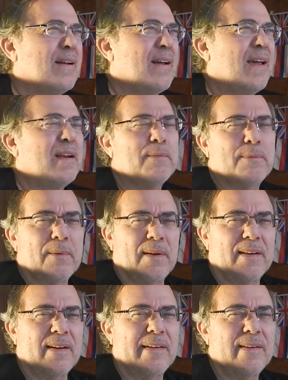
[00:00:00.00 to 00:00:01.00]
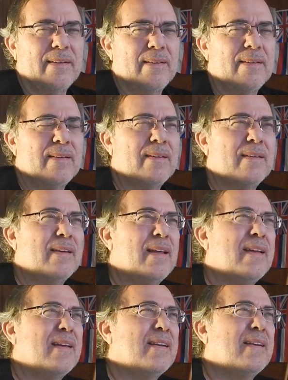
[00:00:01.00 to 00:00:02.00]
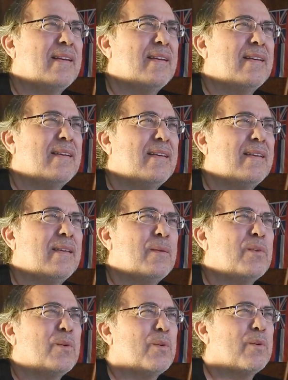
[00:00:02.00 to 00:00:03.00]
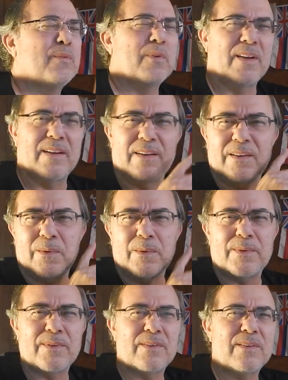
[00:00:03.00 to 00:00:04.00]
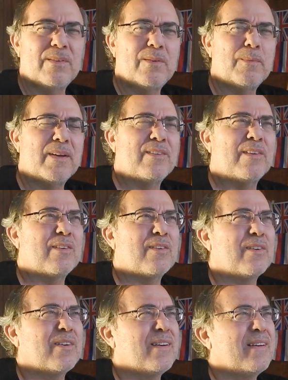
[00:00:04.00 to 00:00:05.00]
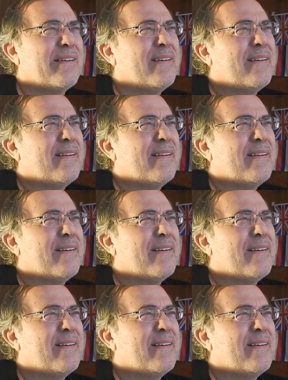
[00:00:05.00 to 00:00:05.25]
I had a friend, and he was an older friend who was knew my sister, and